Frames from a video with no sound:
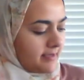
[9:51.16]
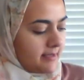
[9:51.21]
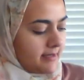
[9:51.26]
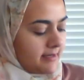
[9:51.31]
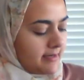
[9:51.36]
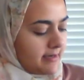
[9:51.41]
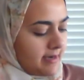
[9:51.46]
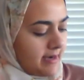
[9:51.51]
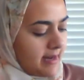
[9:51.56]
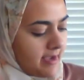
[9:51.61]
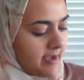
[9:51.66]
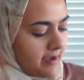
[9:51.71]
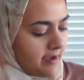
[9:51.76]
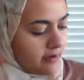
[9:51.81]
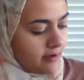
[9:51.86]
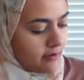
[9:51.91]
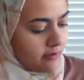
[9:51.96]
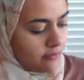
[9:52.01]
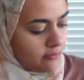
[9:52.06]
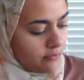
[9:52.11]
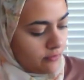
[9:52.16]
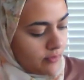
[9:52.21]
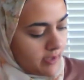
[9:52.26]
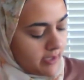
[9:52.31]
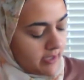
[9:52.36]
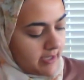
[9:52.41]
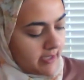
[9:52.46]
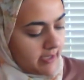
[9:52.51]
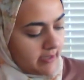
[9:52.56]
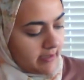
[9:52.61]
Now,
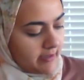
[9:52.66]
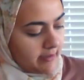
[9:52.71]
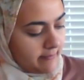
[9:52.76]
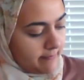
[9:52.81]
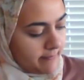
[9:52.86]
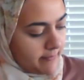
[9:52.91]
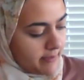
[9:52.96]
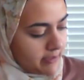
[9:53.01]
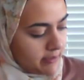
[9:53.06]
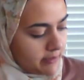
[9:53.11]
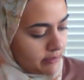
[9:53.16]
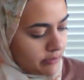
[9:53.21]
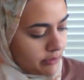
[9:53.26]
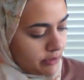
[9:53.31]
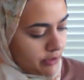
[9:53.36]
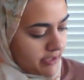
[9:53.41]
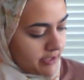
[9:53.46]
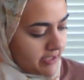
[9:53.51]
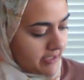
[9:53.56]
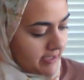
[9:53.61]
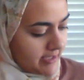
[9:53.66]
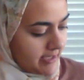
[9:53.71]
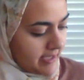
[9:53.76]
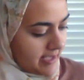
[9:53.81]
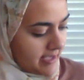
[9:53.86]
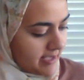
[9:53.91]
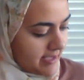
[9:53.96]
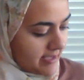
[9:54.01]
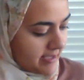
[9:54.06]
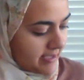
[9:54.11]
looking
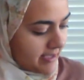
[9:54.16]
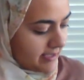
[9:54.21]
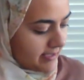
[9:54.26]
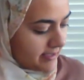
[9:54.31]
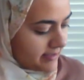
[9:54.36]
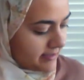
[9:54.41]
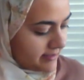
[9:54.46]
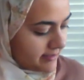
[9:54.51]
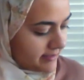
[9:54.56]
at